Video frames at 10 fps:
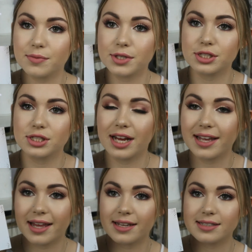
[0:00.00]
which
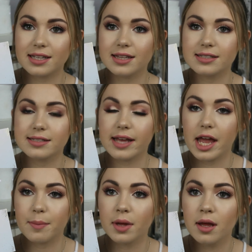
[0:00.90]
again is in the
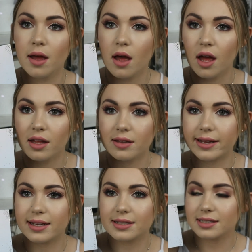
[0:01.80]
same
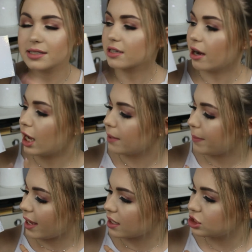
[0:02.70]
like sky
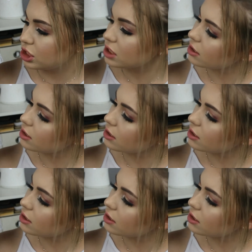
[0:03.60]
packaging.